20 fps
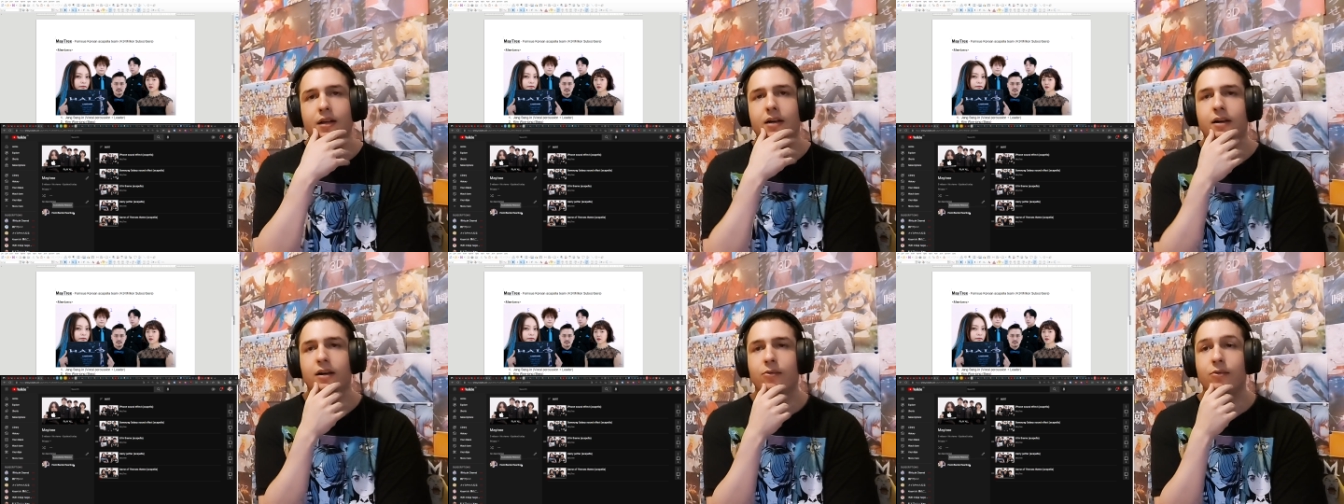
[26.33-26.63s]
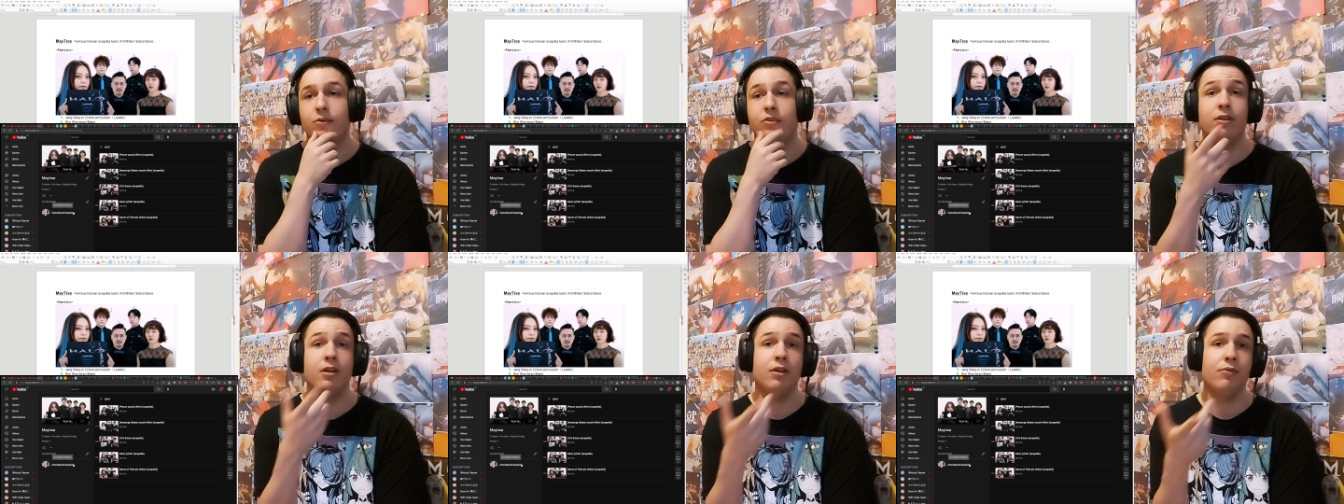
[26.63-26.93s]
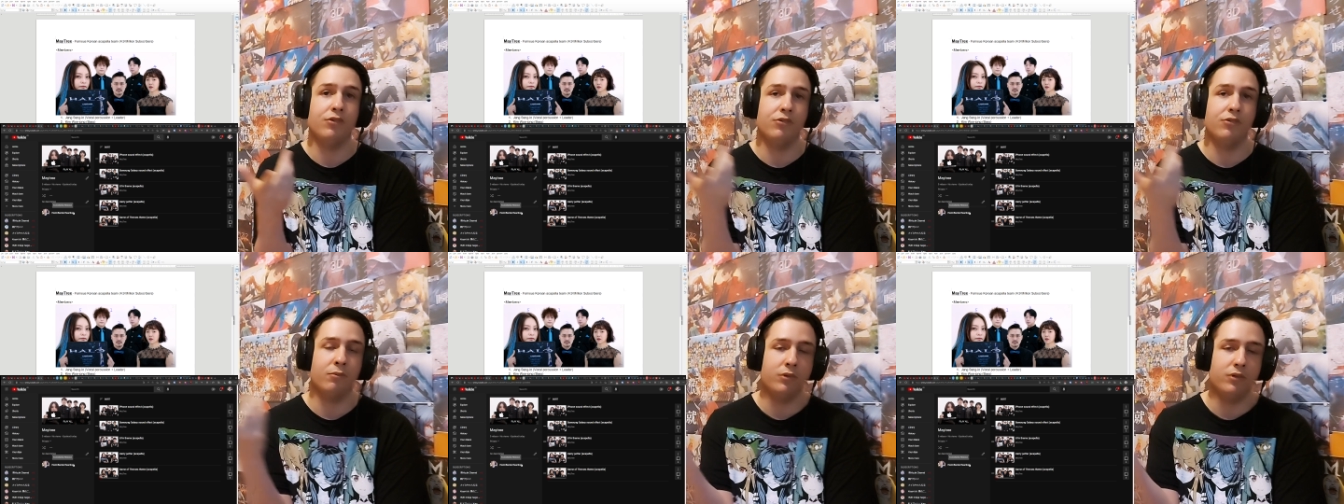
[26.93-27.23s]
Uh,
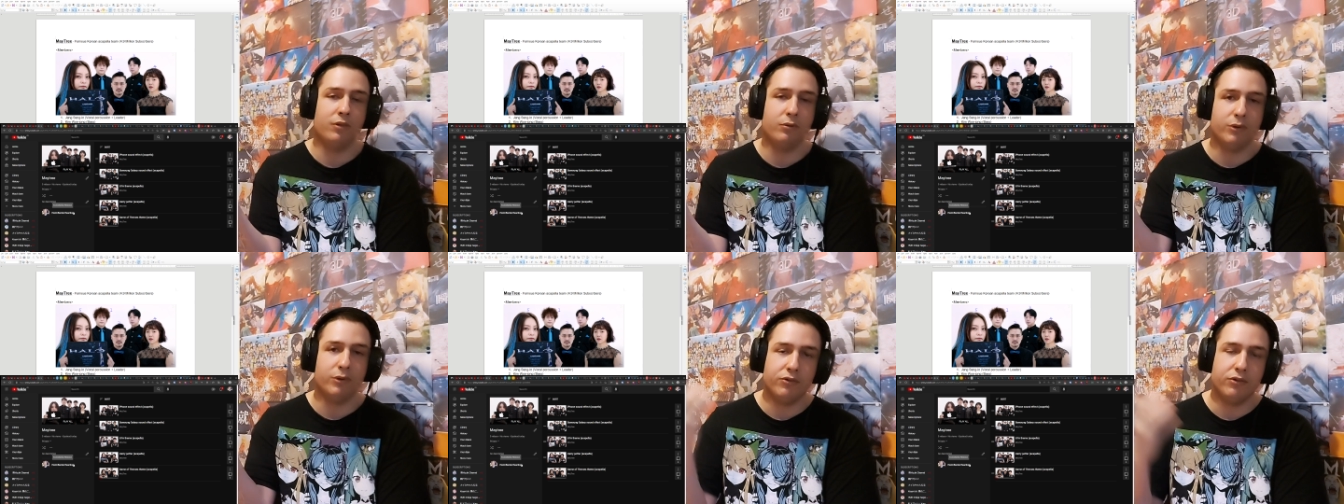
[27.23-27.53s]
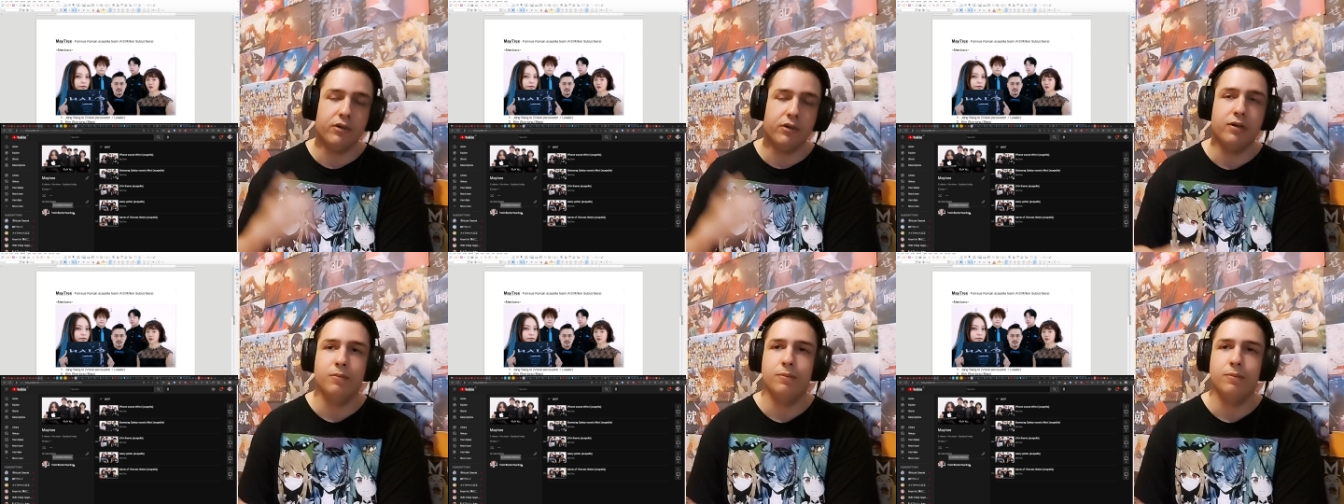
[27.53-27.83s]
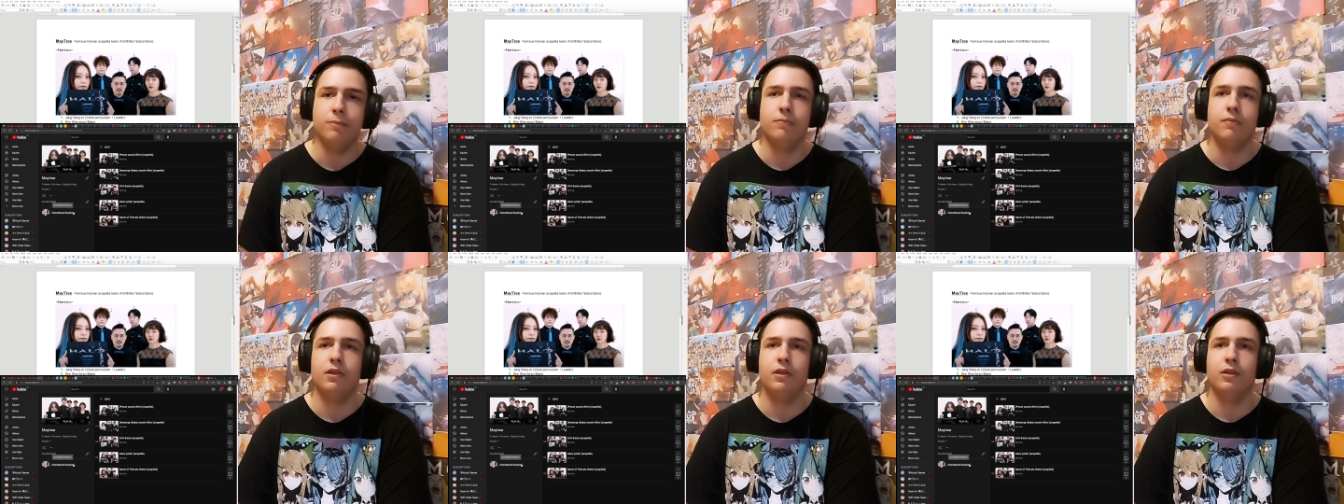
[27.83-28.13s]
recently, for example, there was the,
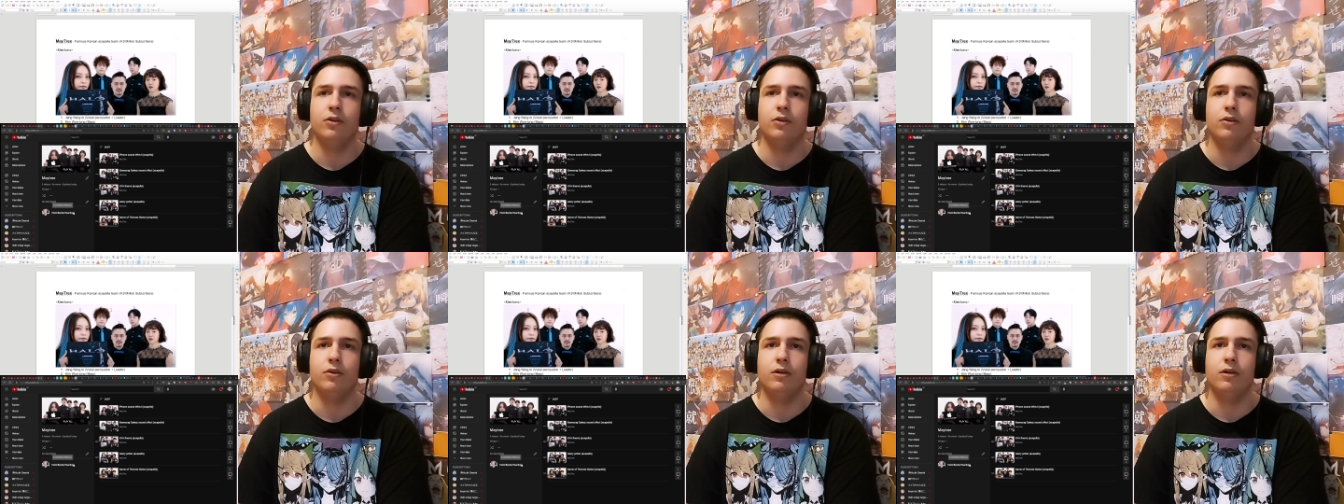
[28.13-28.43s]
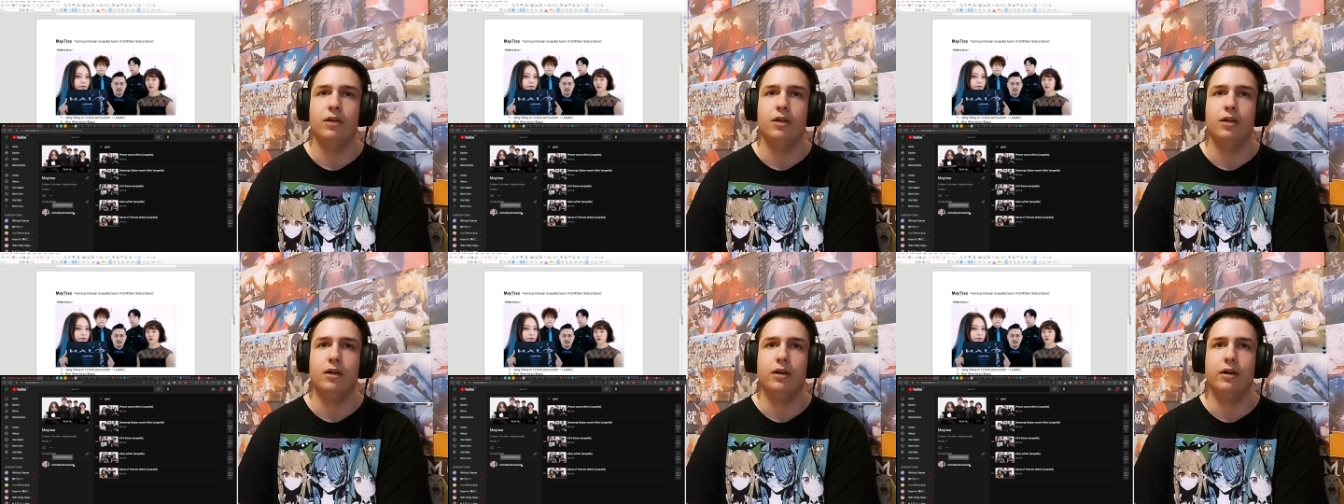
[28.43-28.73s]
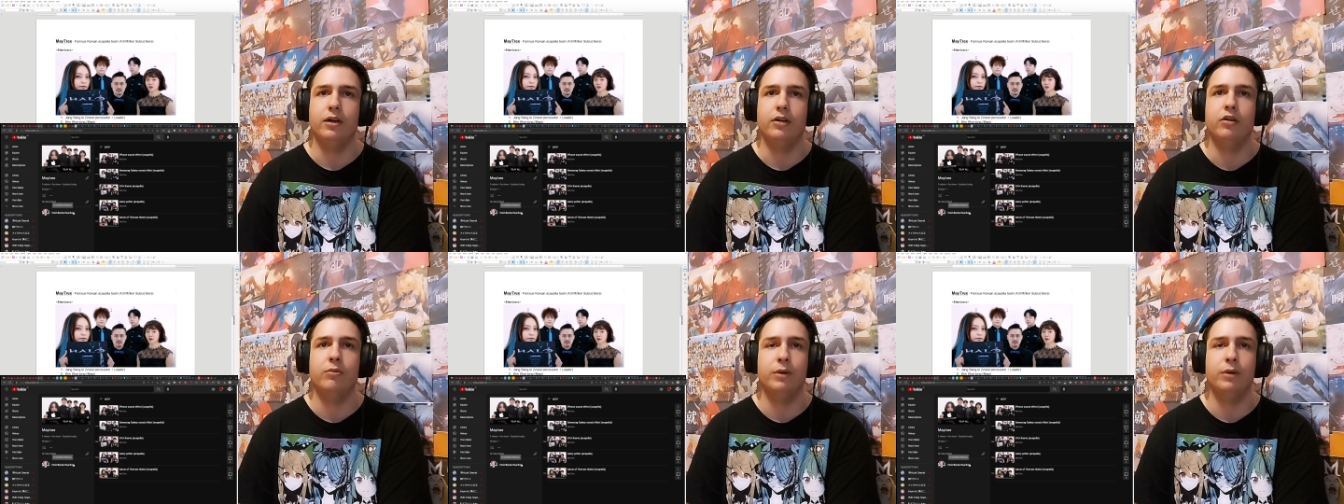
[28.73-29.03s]
you know,
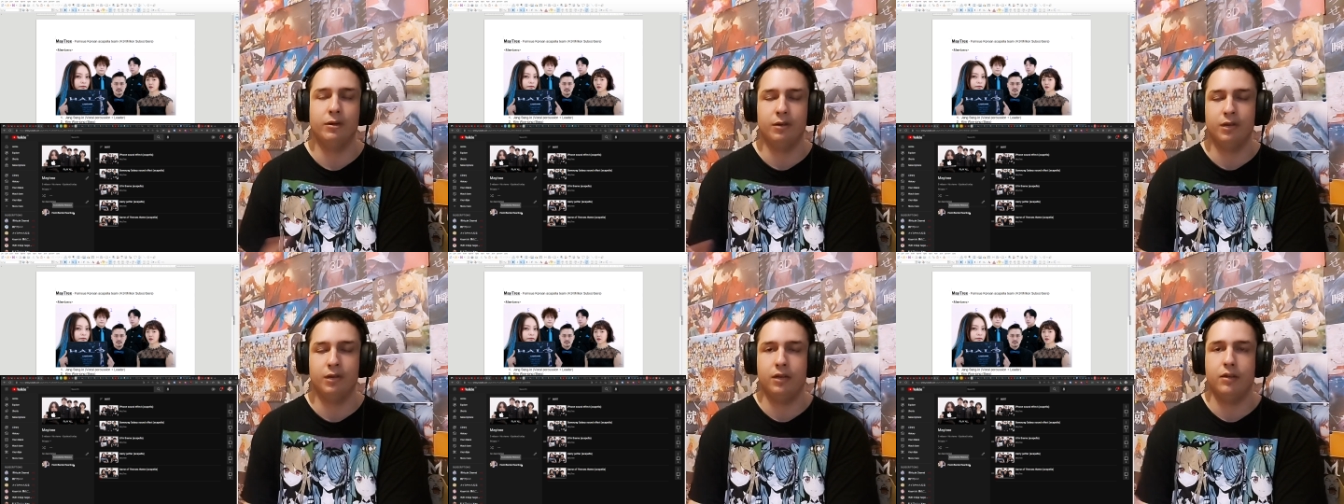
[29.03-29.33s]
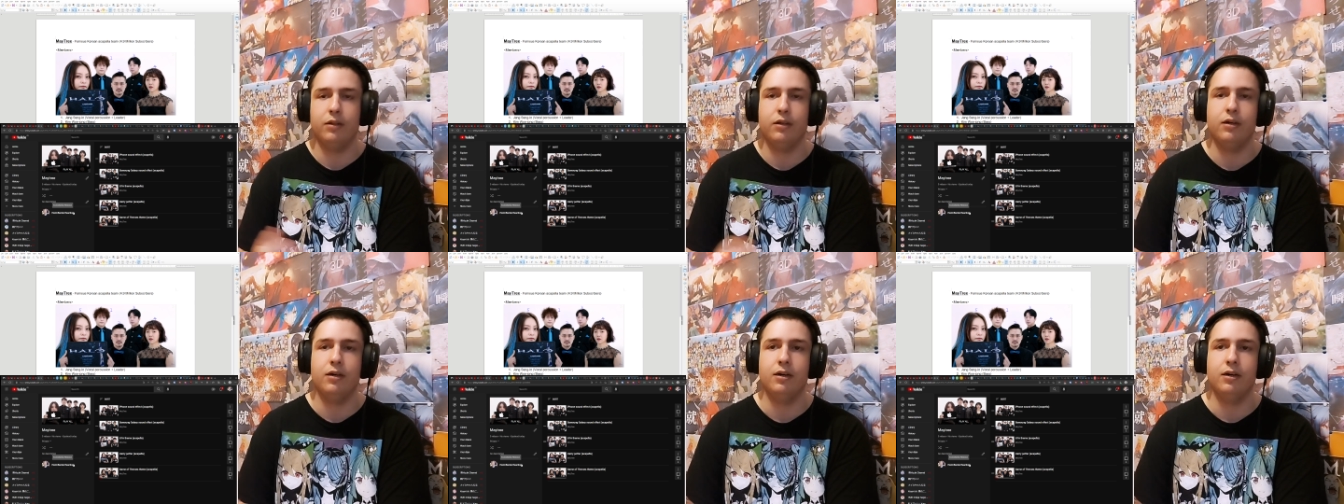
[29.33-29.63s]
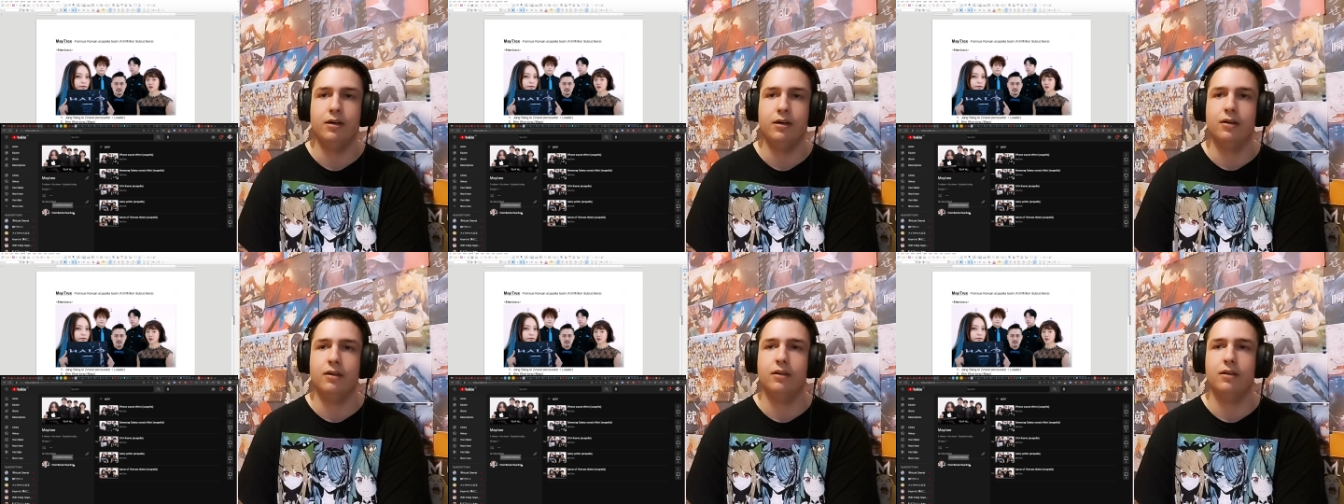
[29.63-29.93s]
uh, Gomen and
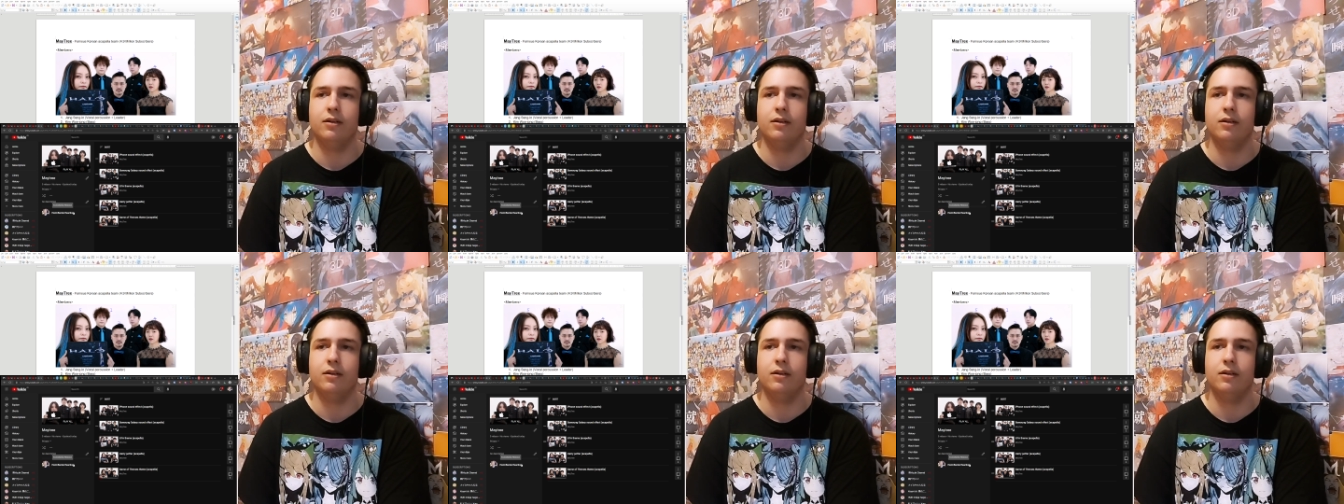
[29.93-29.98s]
uh,